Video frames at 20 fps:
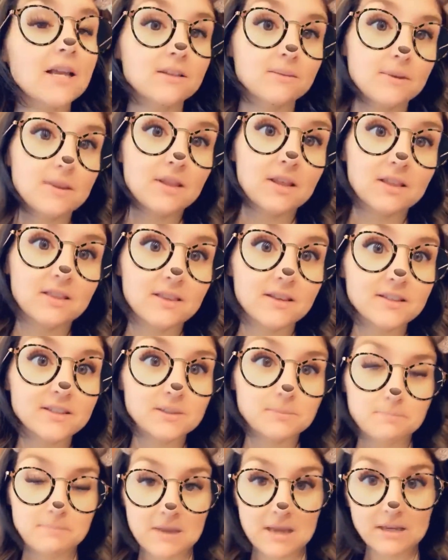me that this
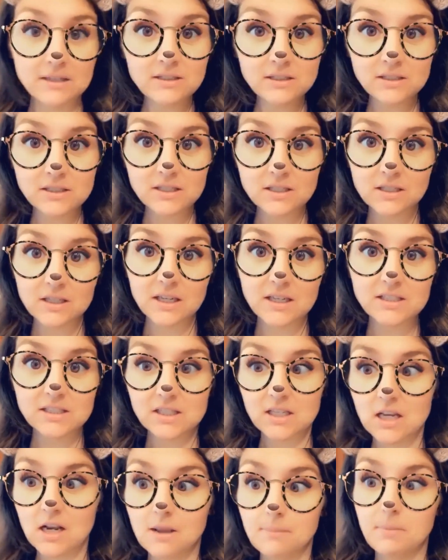mint is
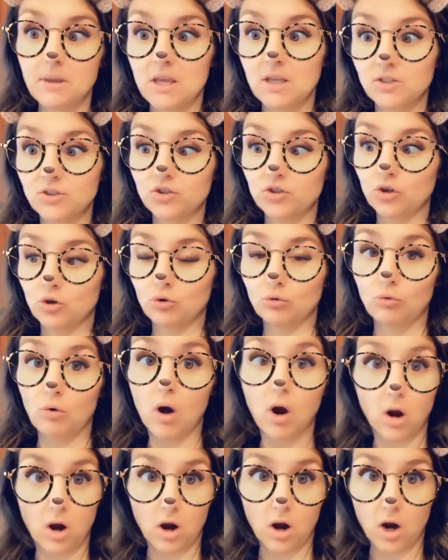going to be
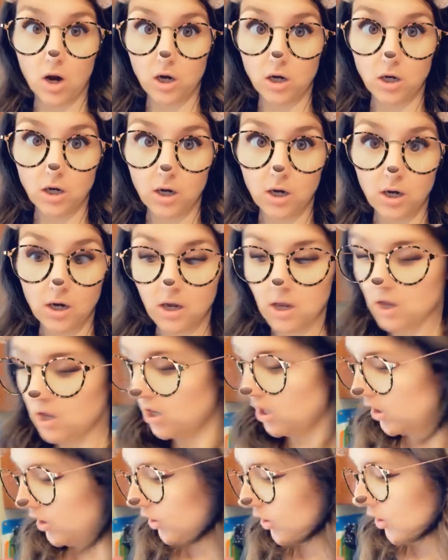strong.
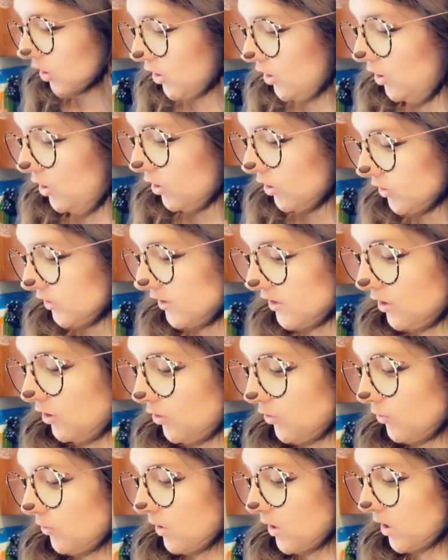So
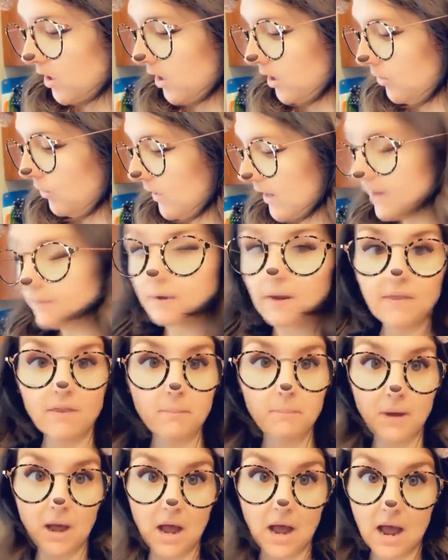when I read
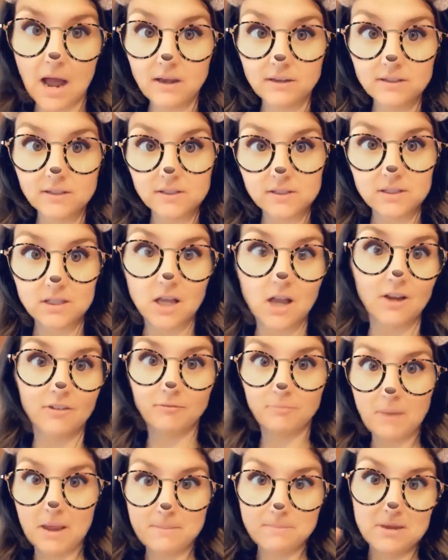the box
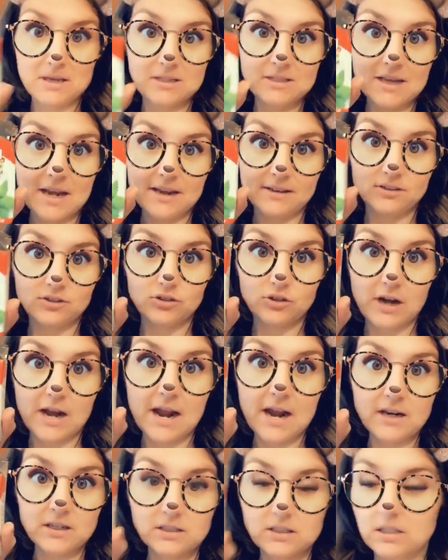of my mint
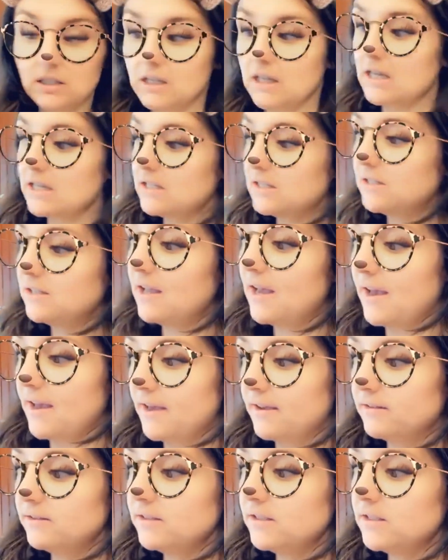extract, it
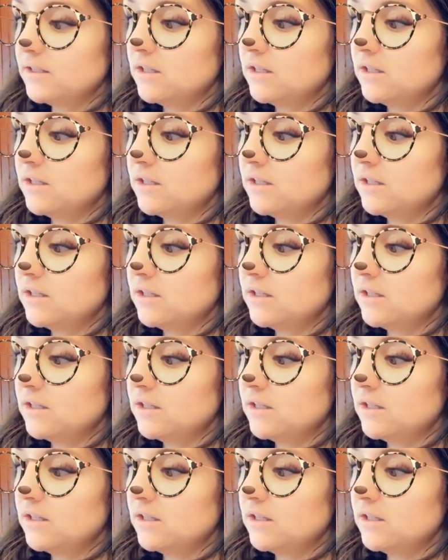says